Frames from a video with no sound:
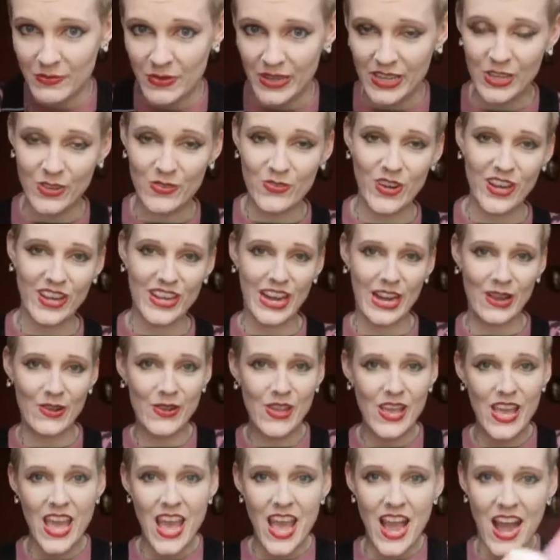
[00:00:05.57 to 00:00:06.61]
meet you right now.
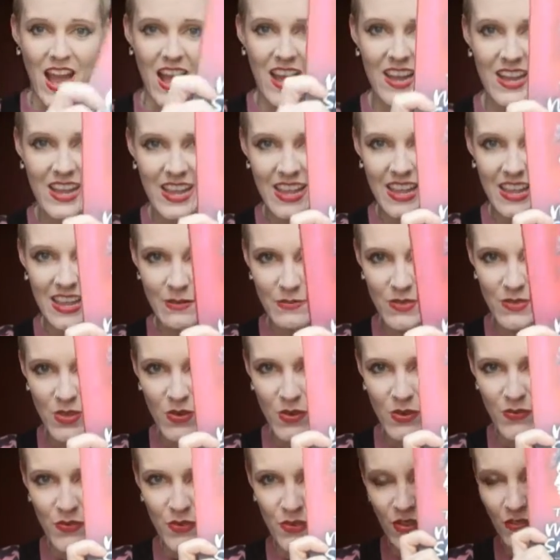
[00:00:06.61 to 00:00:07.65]
I am the
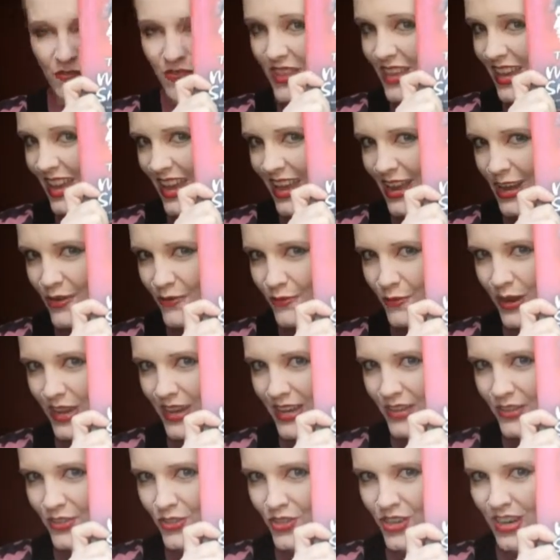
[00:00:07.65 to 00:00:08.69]
author of The Inn of
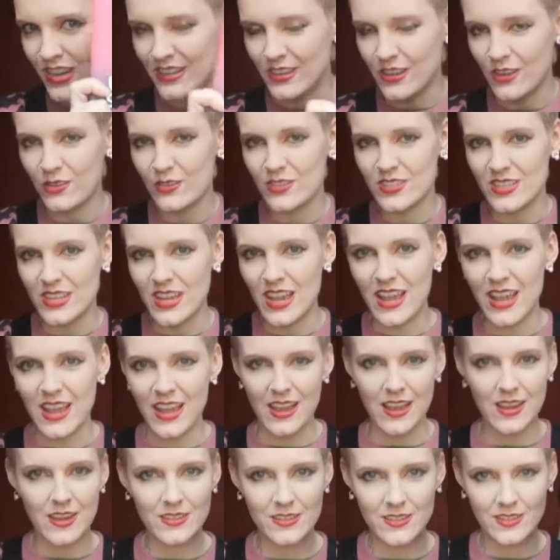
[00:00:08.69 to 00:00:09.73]
Waking Shadows
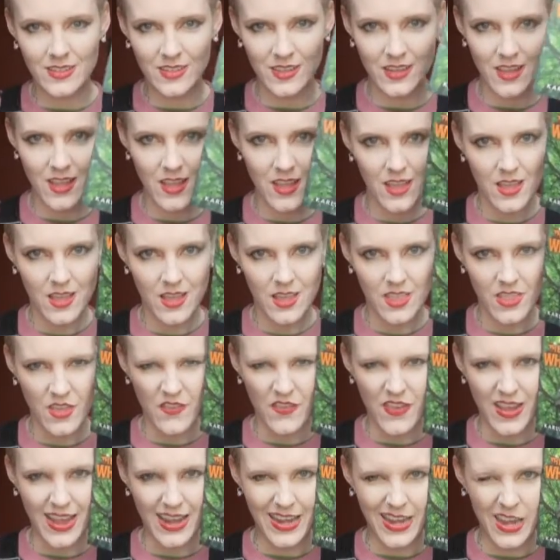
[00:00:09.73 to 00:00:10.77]
and The
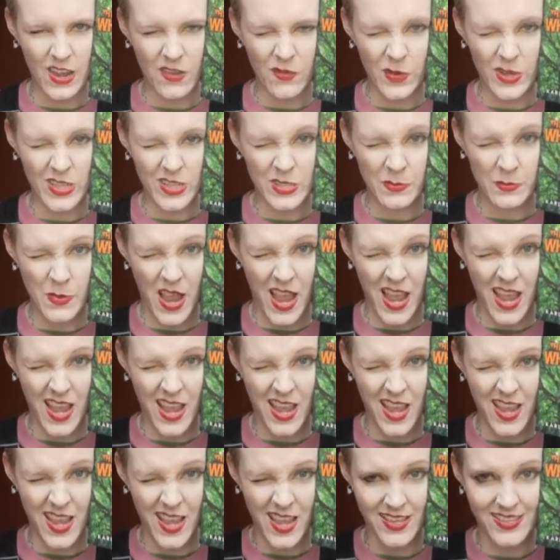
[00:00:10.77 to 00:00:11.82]
Valley of
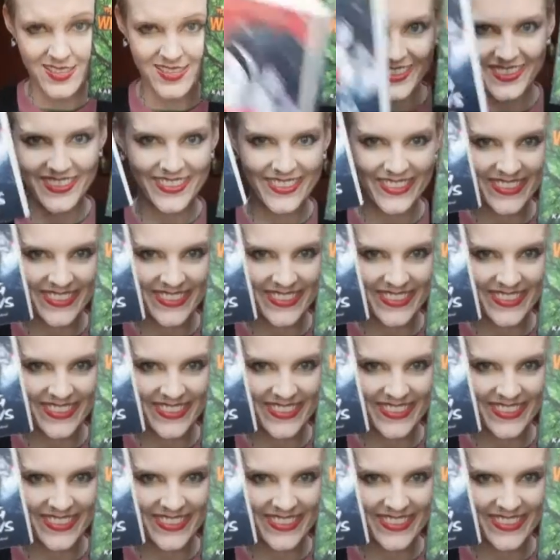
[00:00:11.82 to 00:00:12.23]
Whispers.